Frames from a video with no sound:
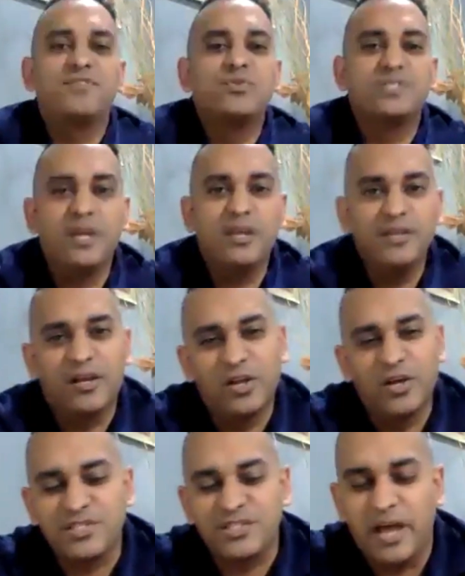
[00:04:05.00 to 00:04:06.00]
to say,
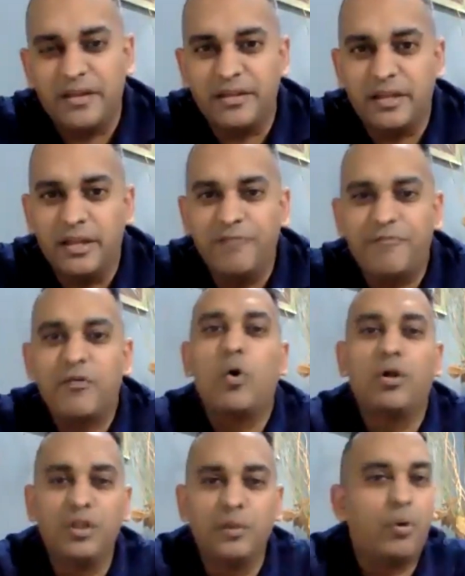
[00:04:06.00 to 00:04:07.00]
Nicklas, that if
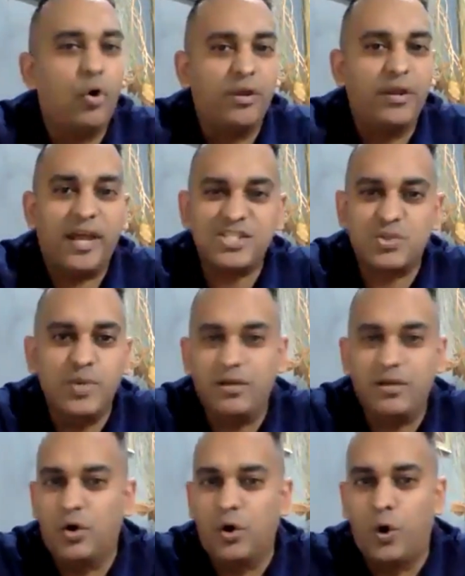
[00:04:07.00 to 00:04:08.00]
called upon next week
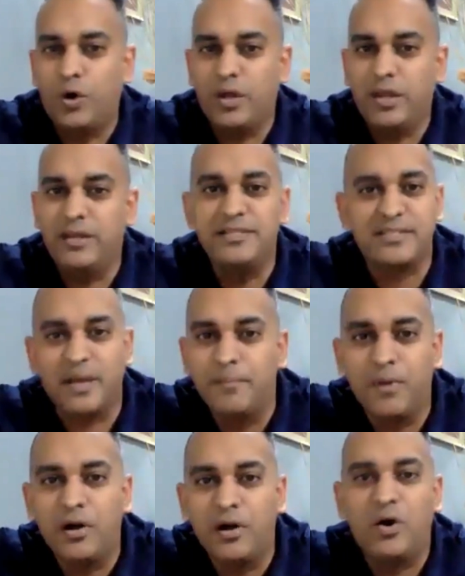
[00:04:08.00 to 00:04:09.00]
or in
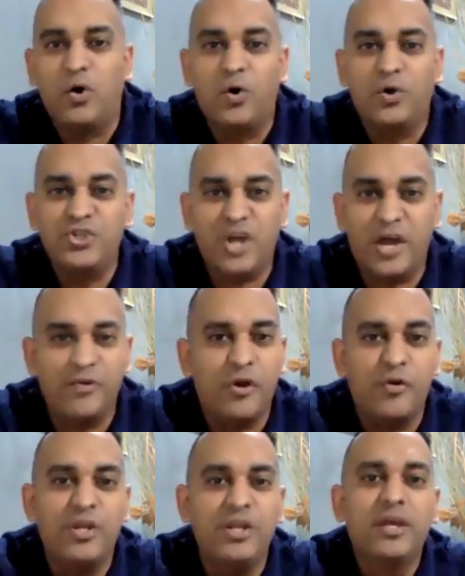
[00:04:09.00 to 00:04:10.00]
December or
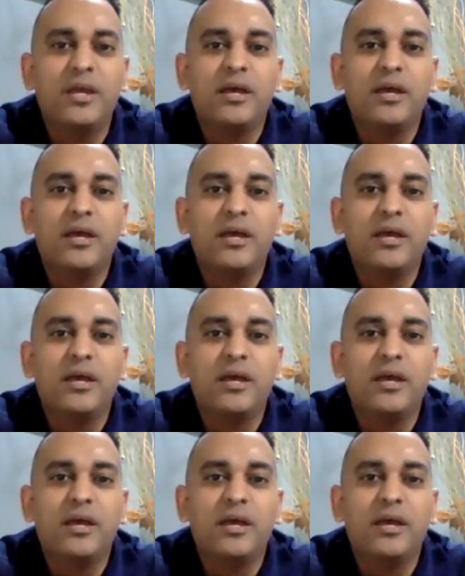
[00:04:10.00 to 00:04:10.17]
January,